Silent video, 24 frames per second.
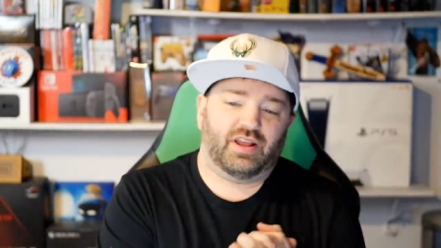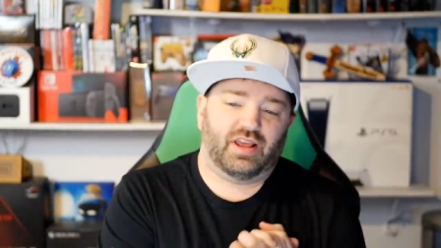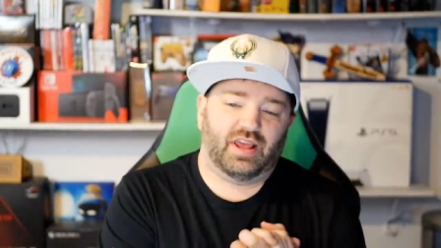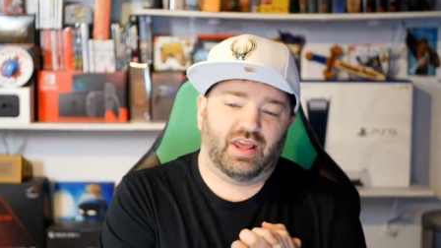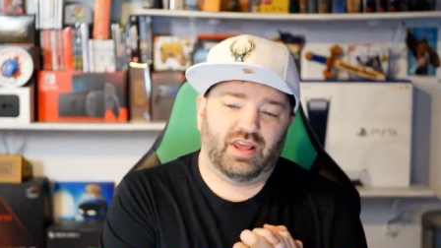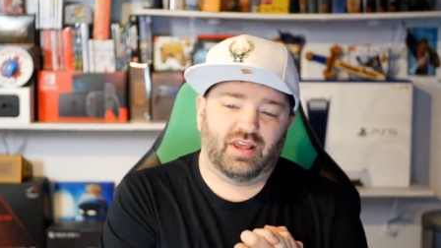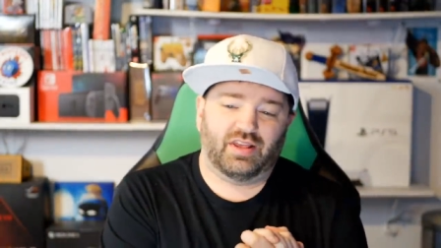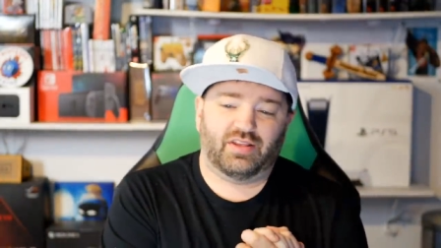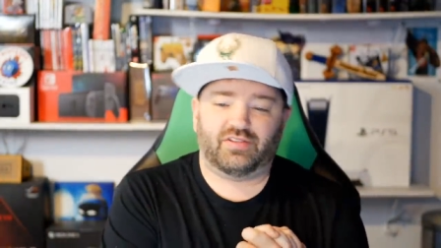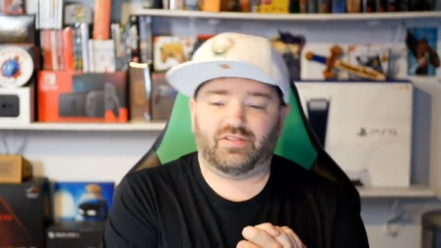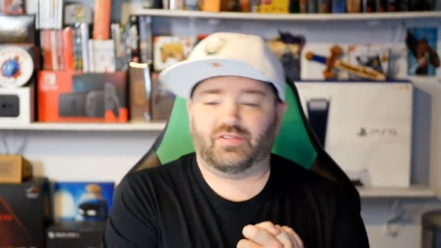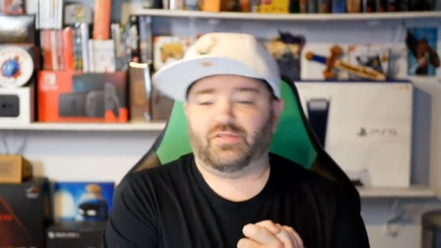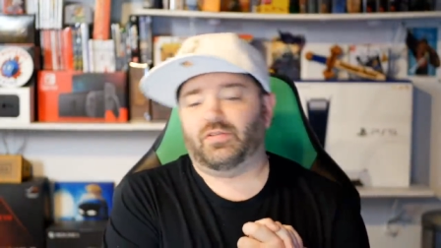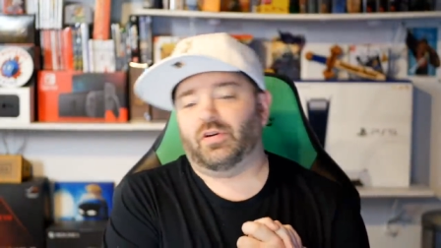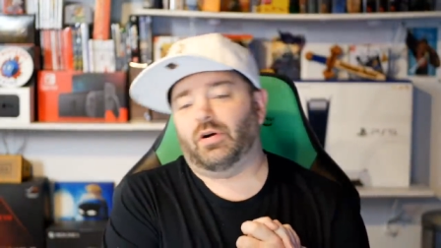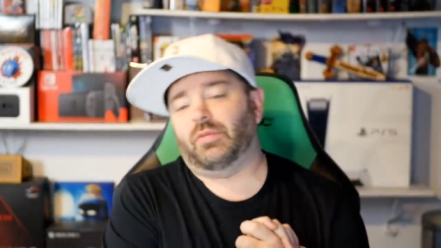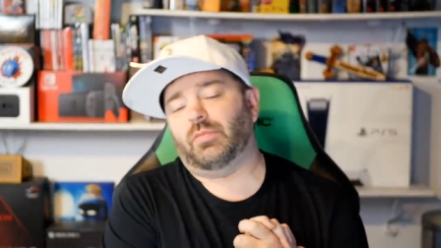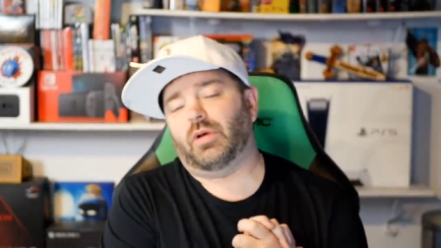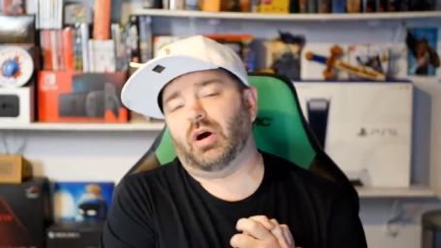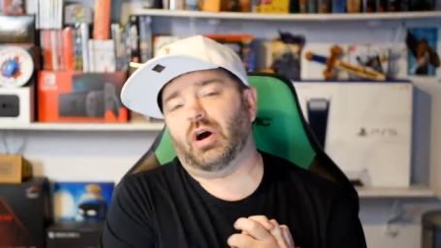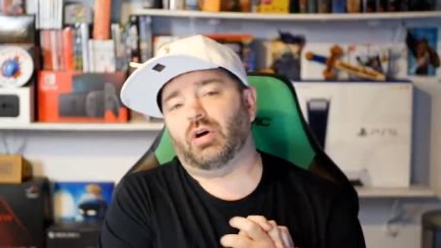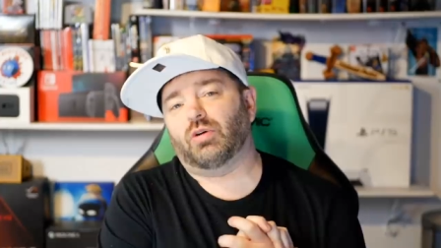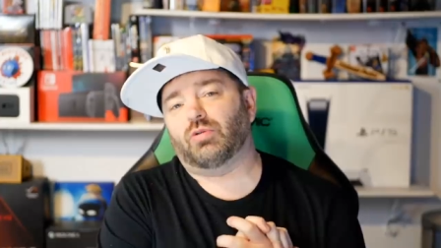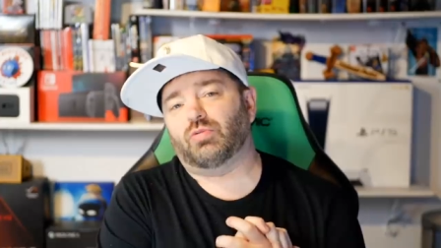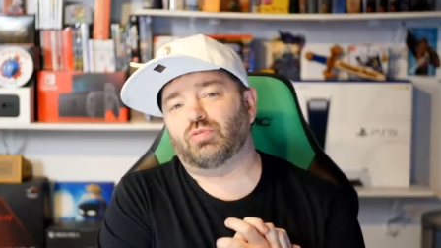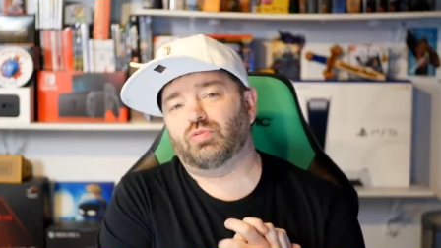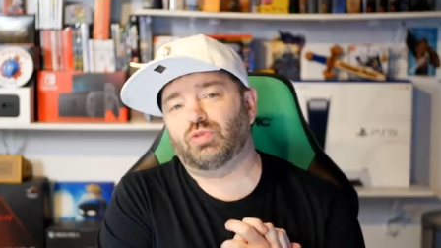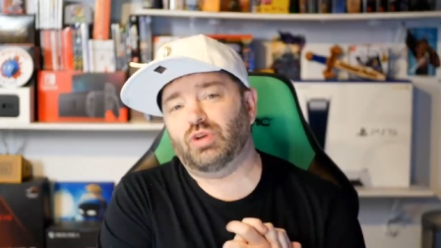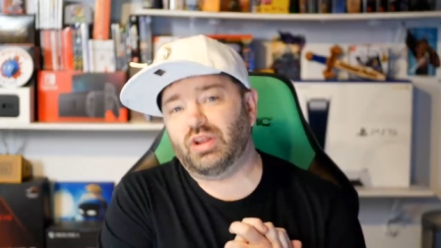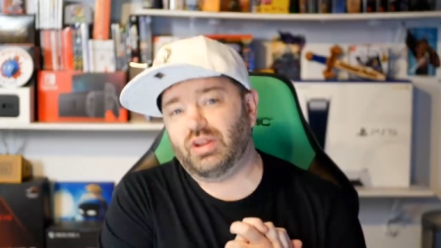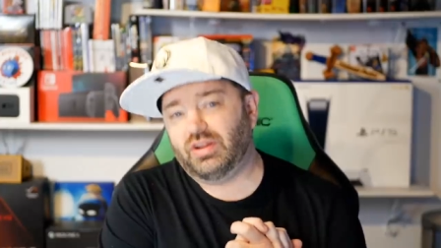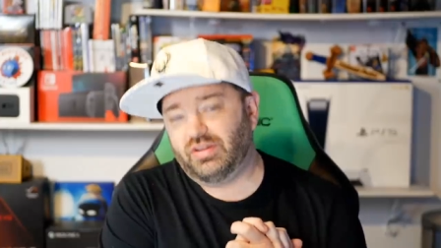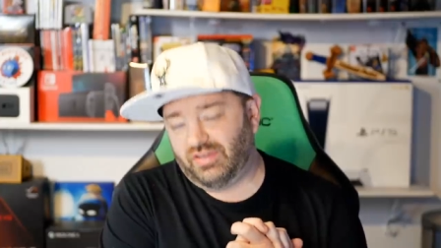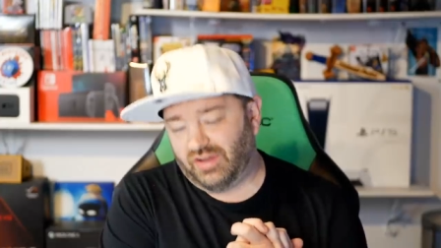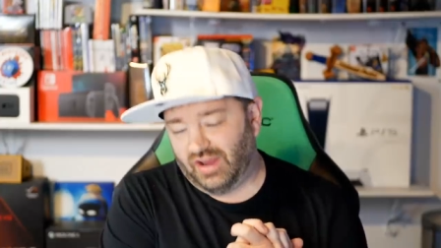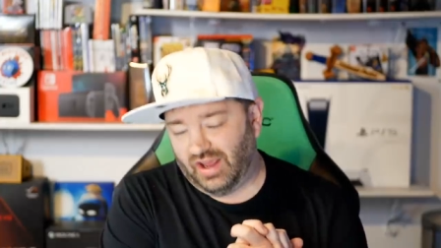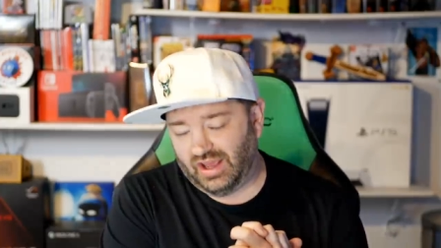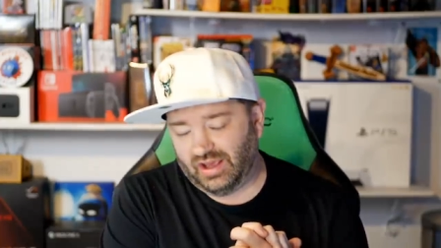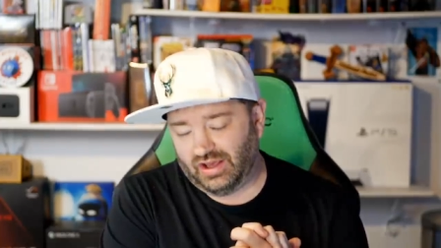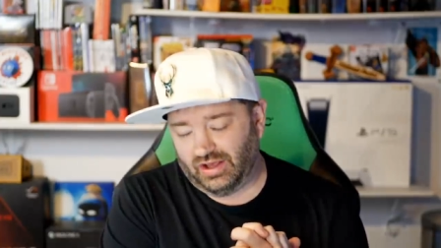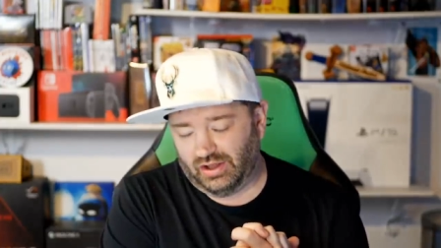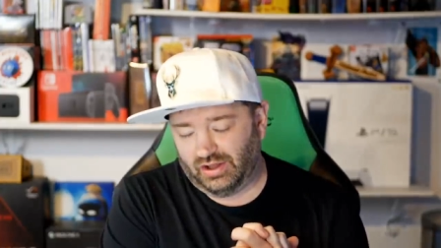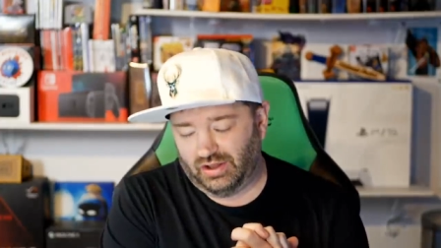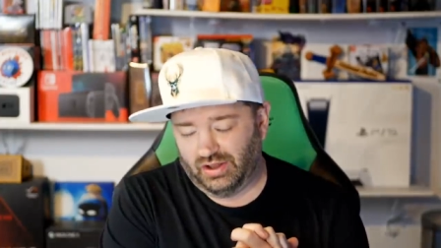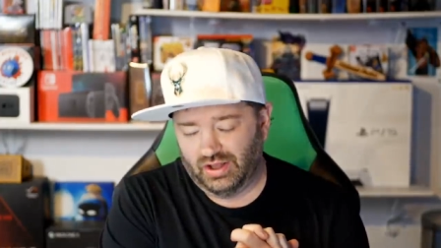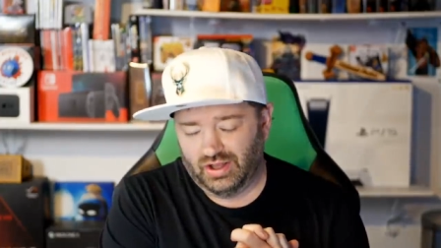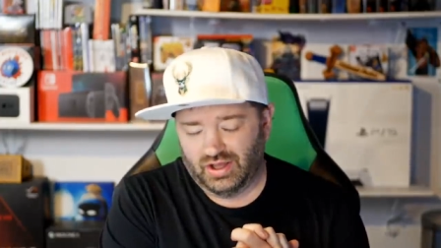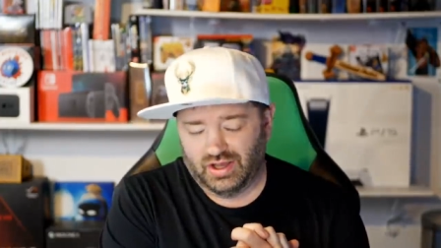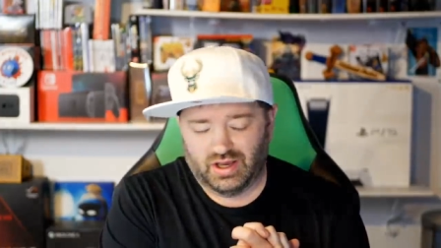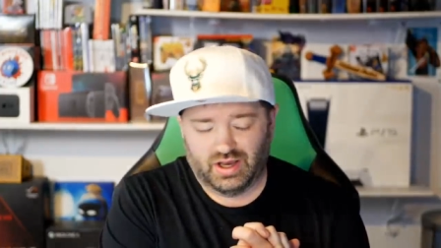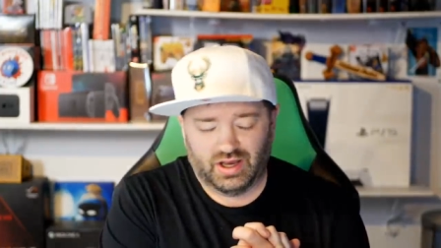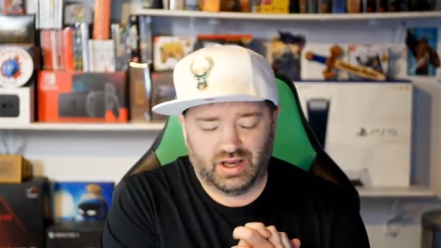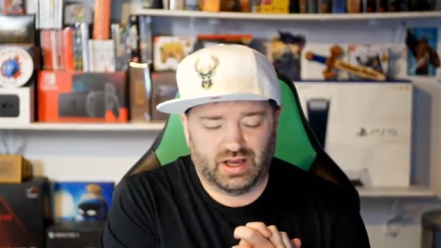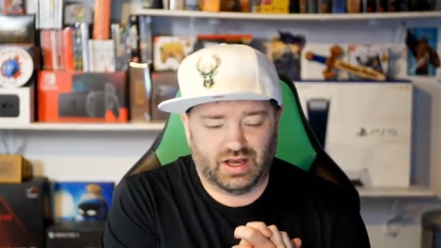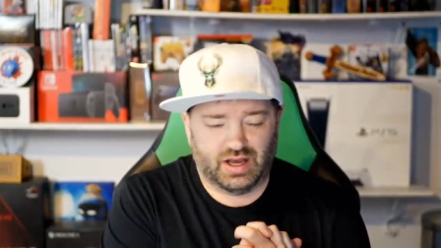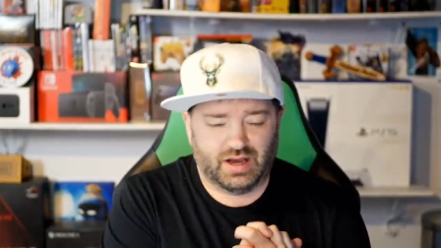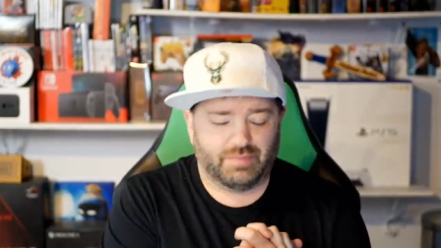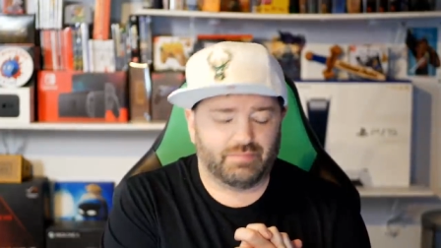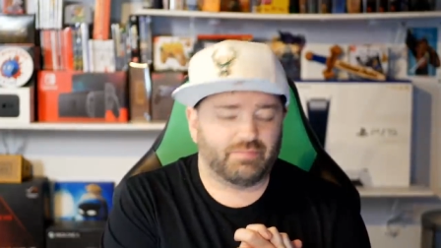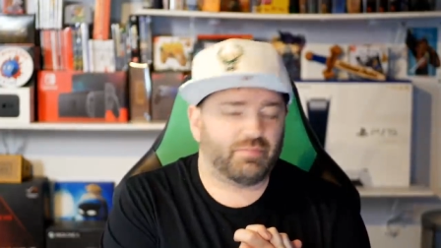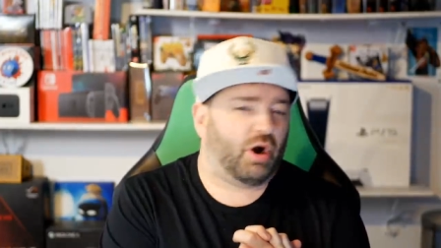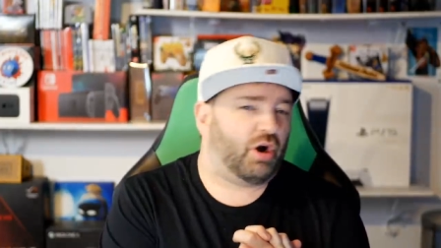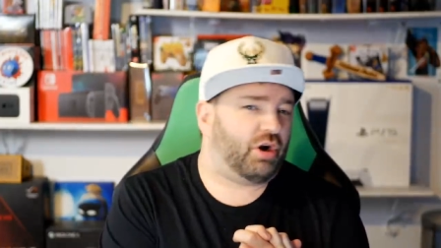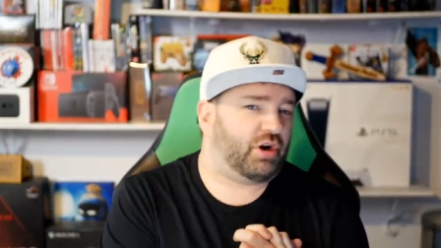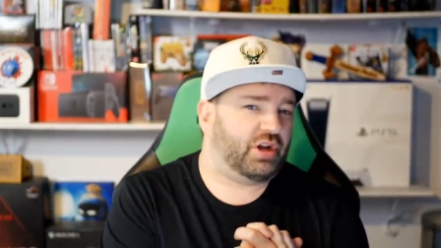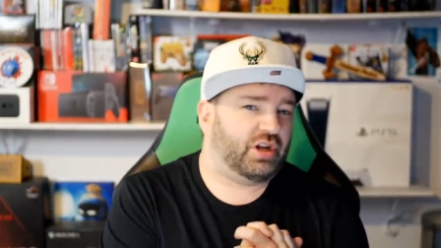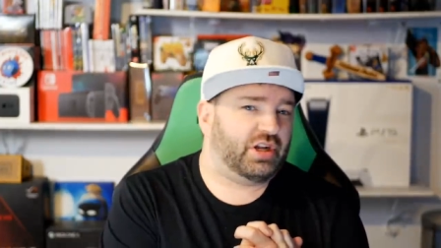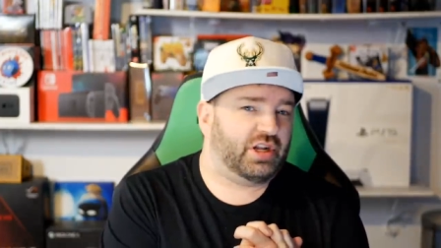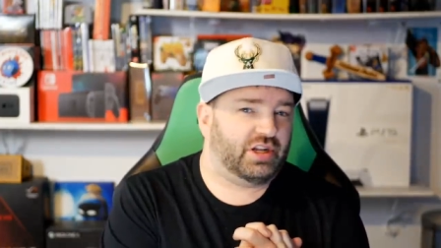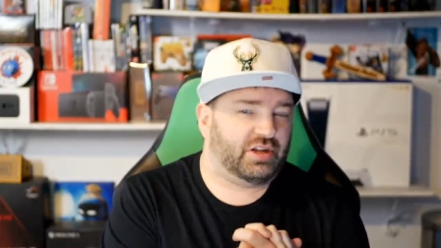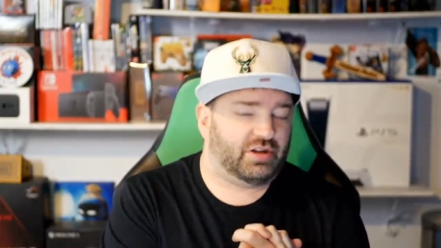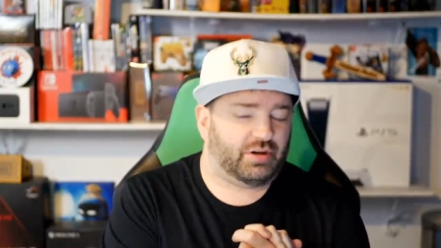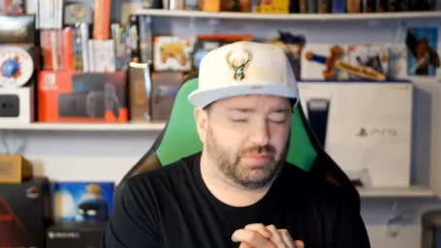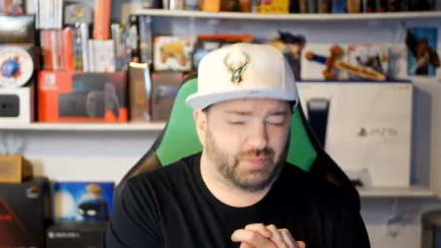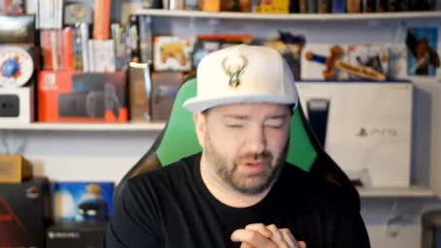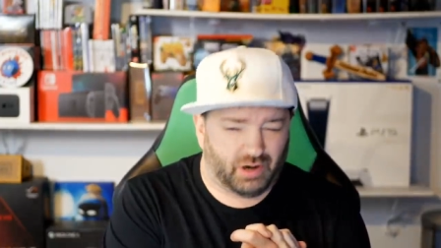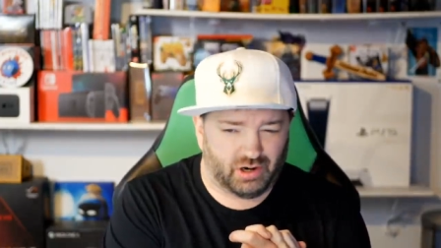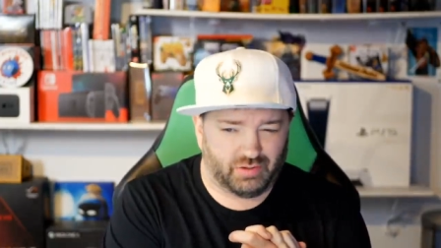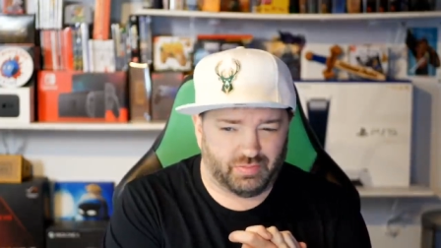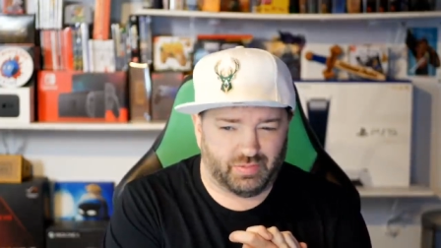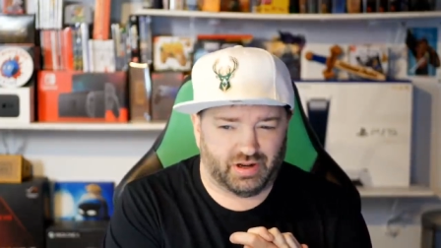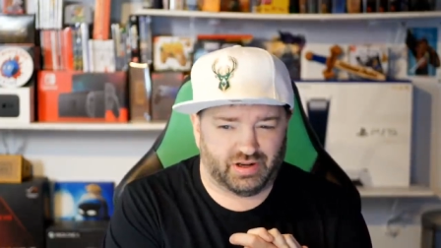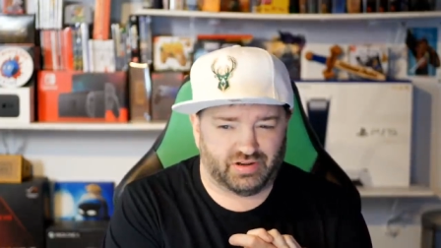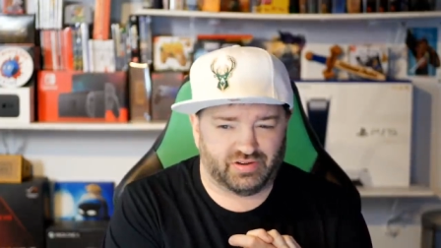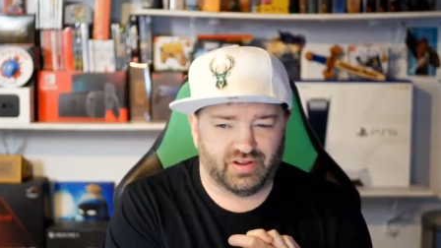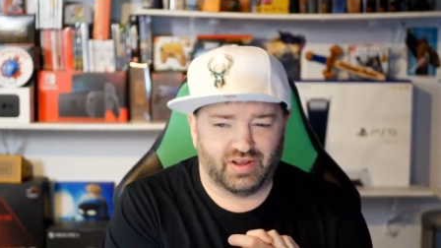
is from a retail uh, marketing department